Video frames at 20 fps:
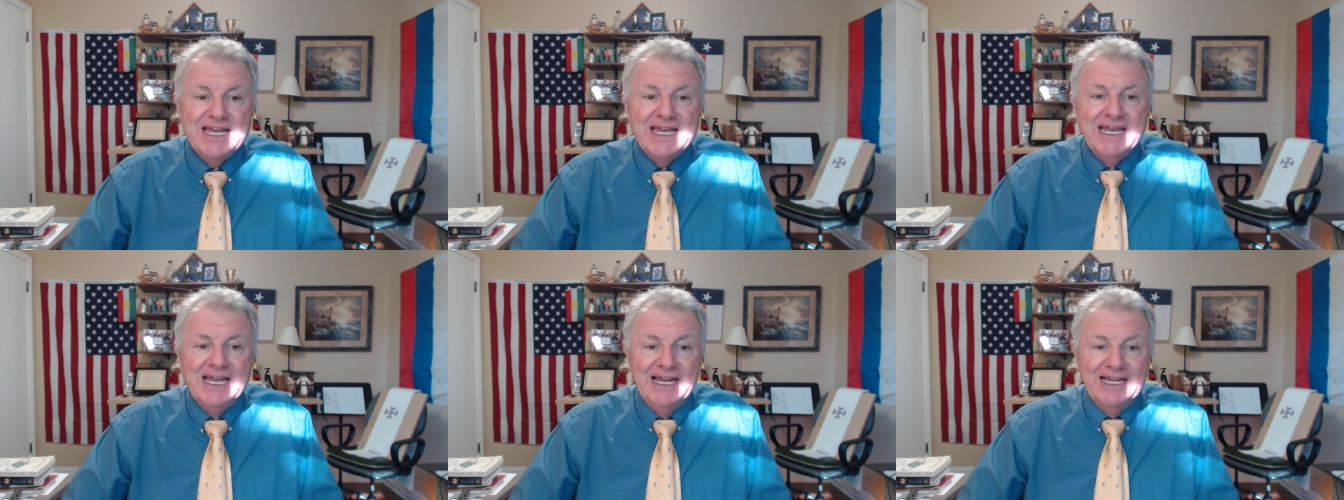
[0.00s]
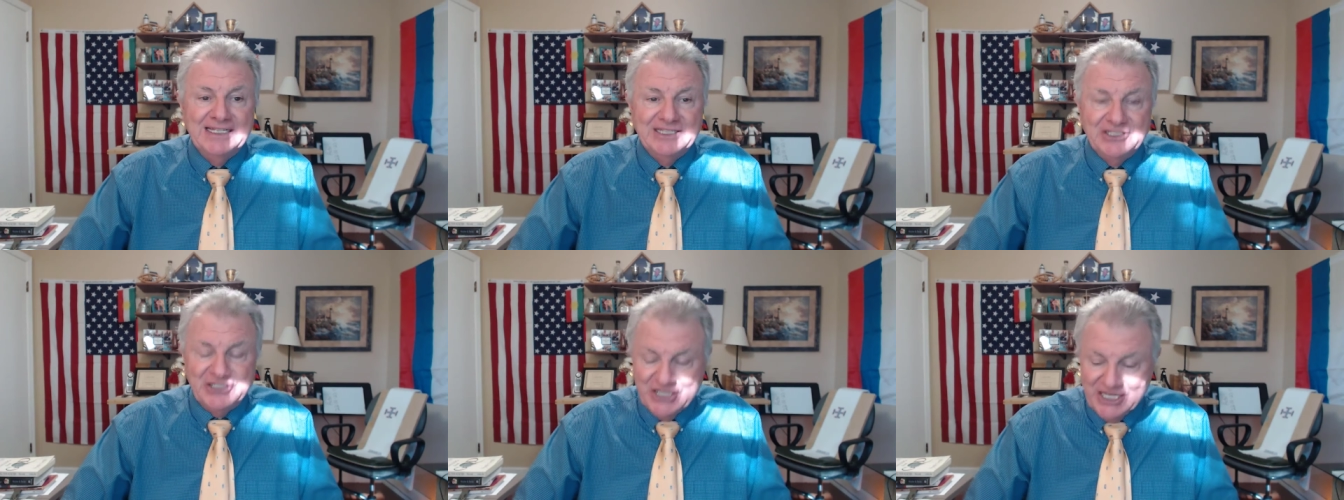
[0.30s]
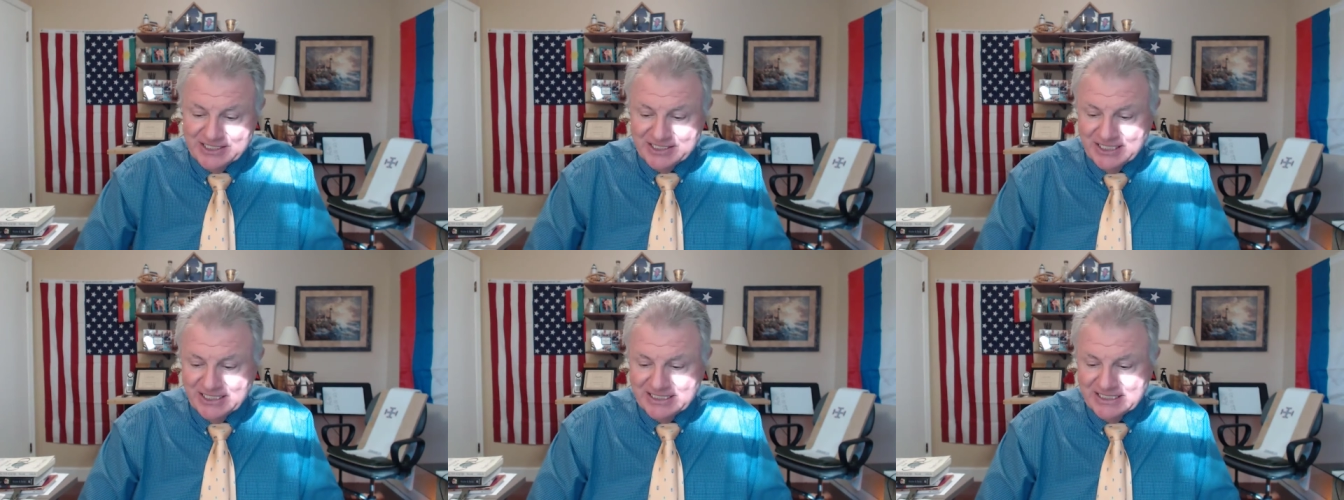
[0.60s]
And
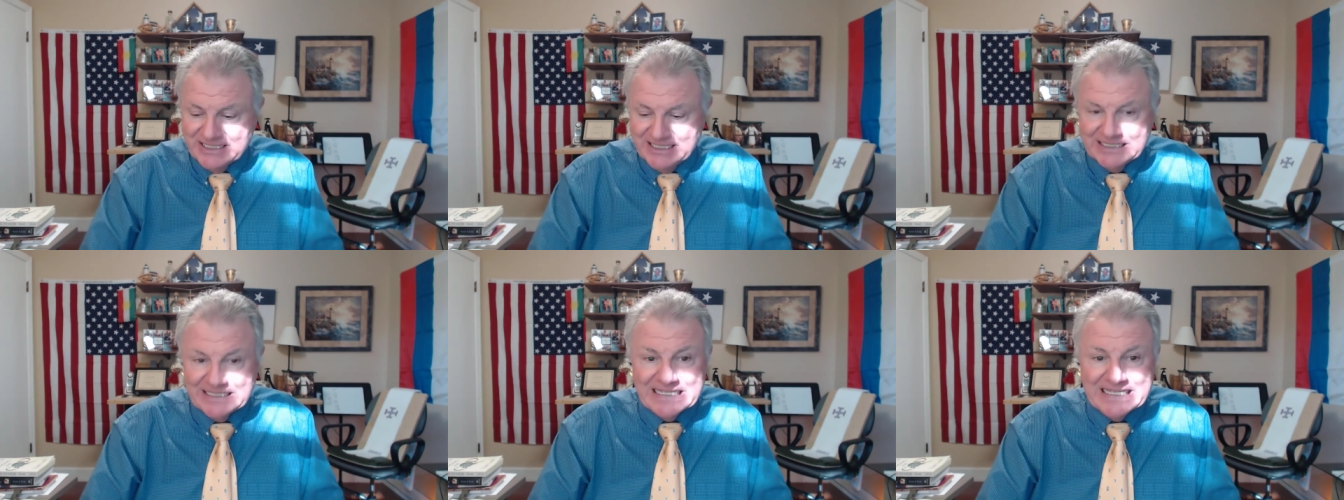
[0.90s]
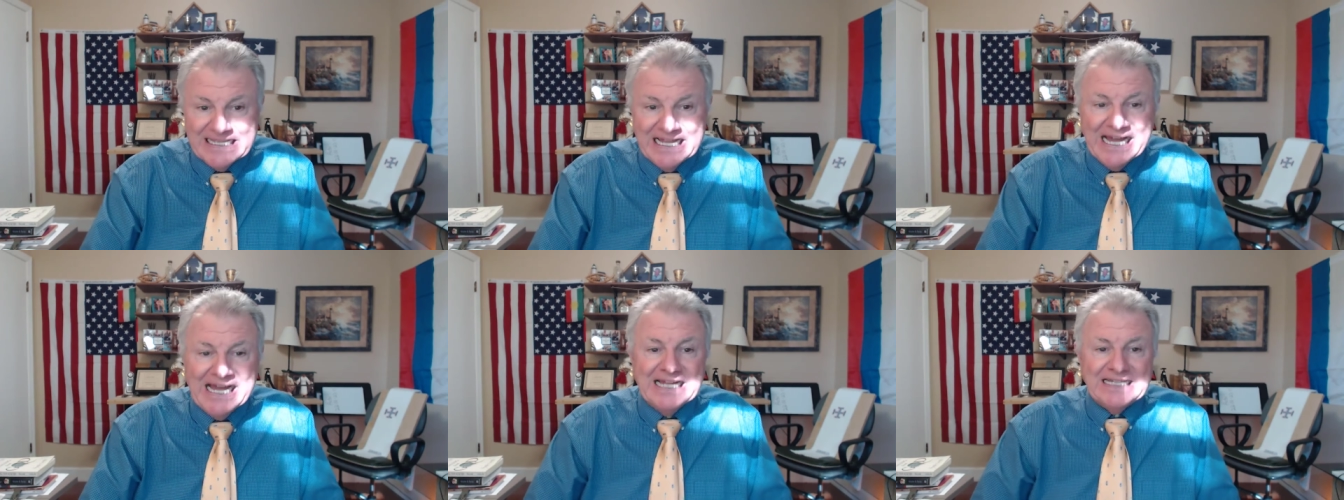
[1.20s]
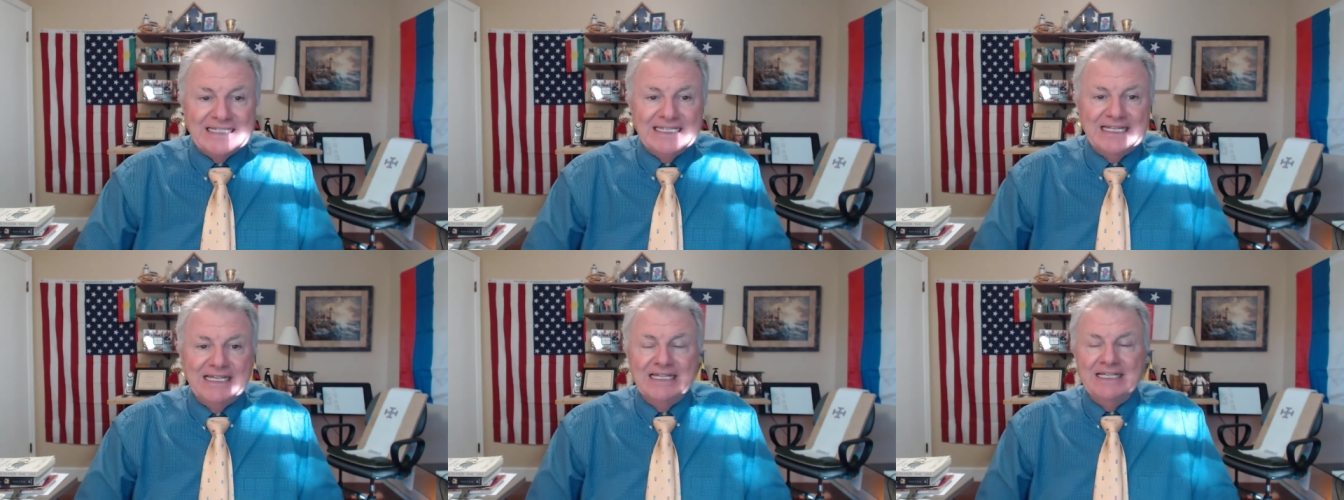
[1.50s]
Jesus did
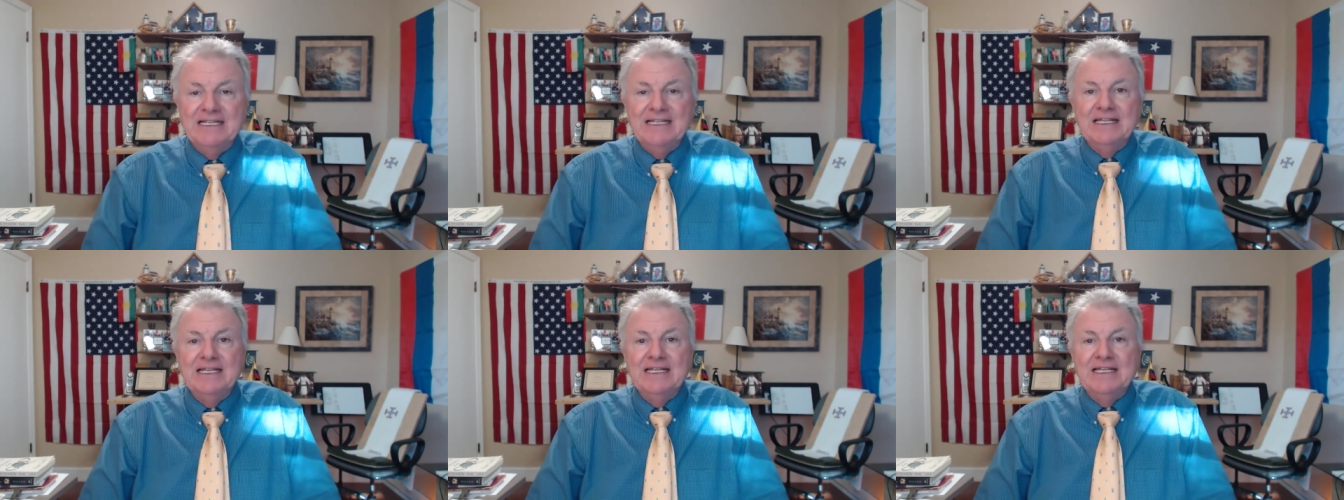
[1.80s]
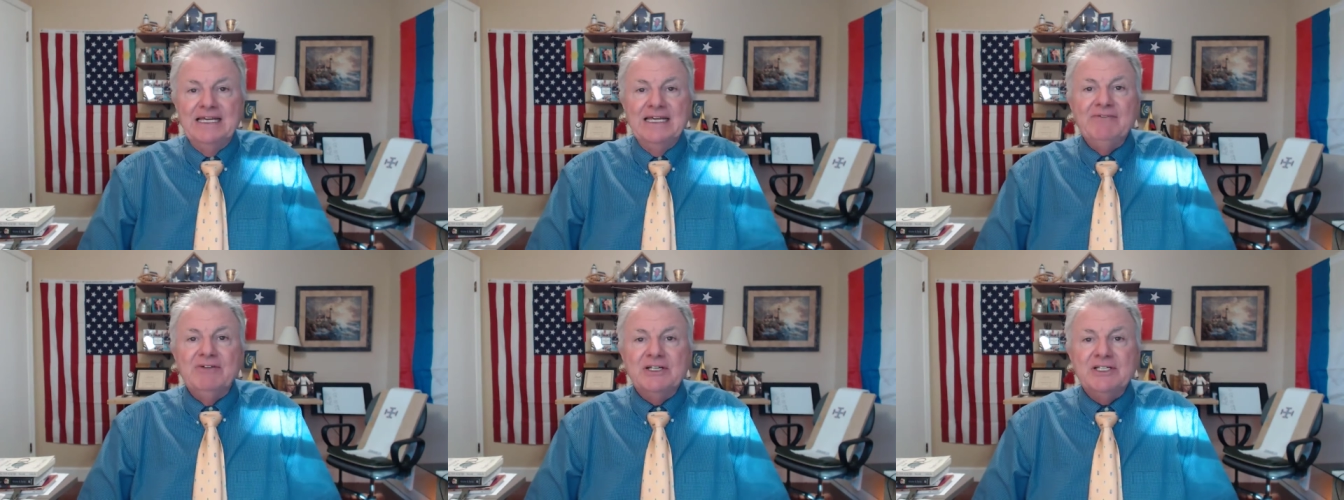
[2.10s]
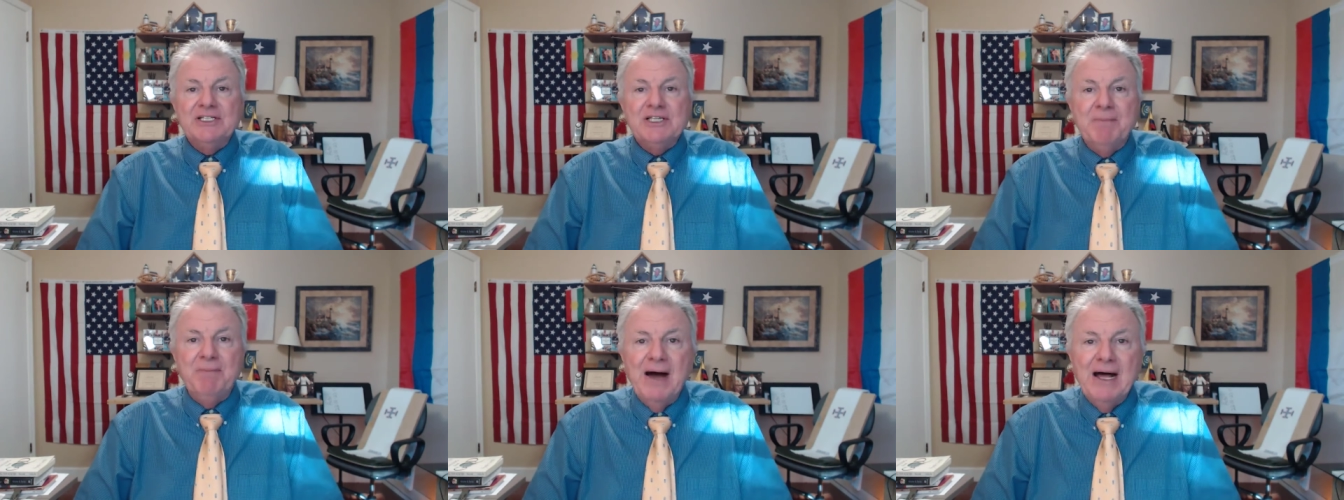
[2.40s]
not give
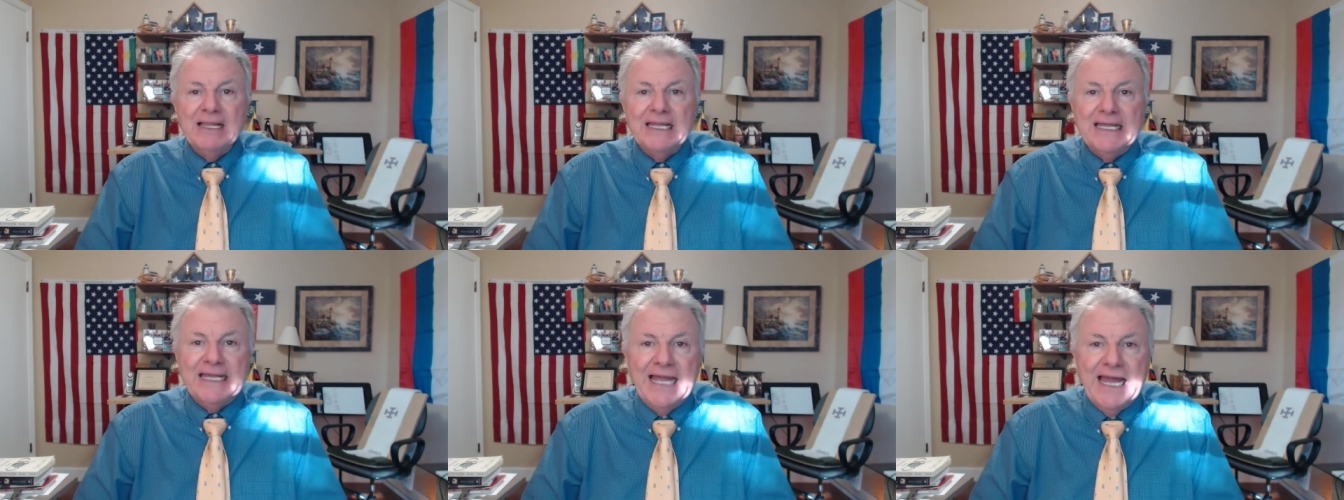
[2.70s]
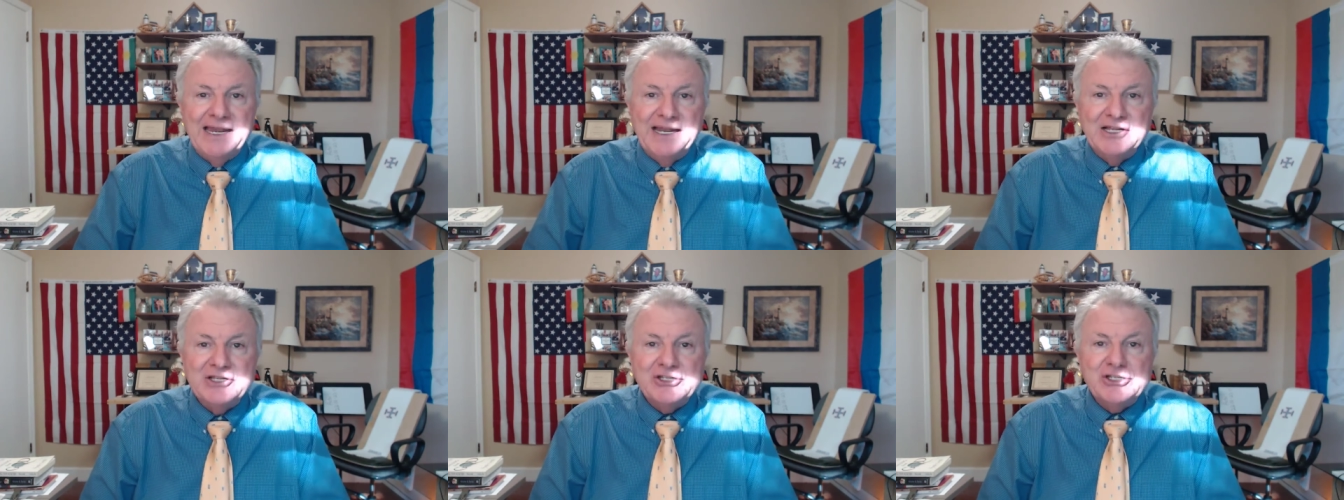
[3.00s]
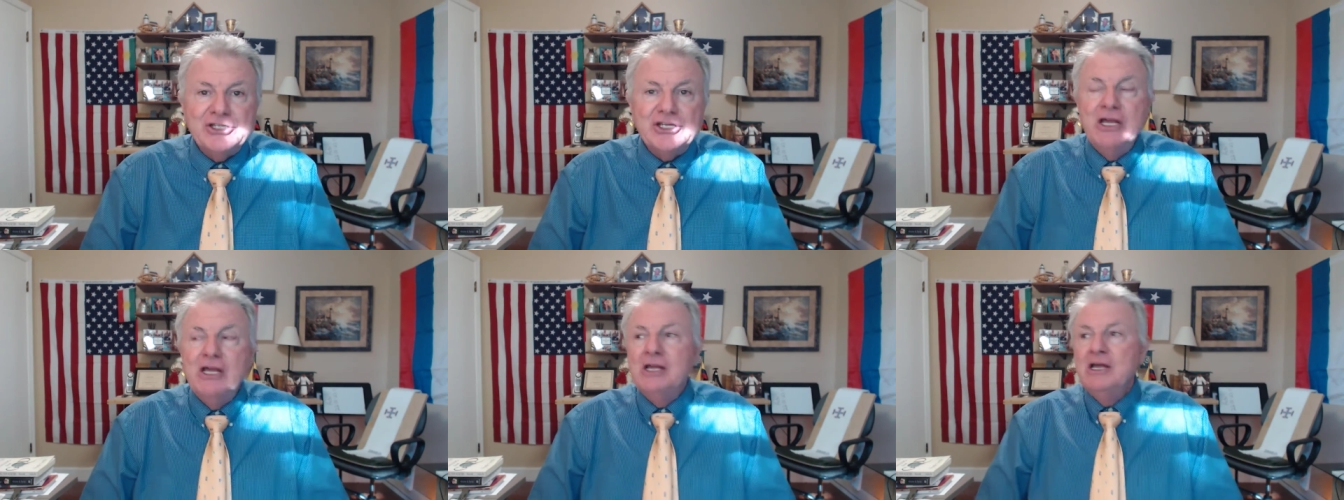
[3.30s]
us a
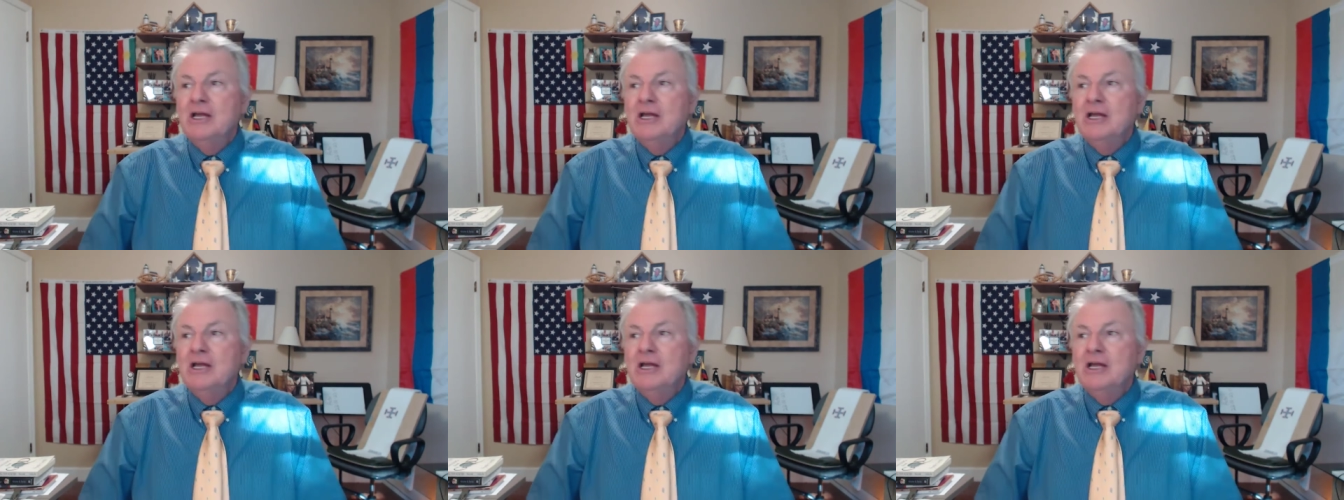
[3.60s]
Pollyannish,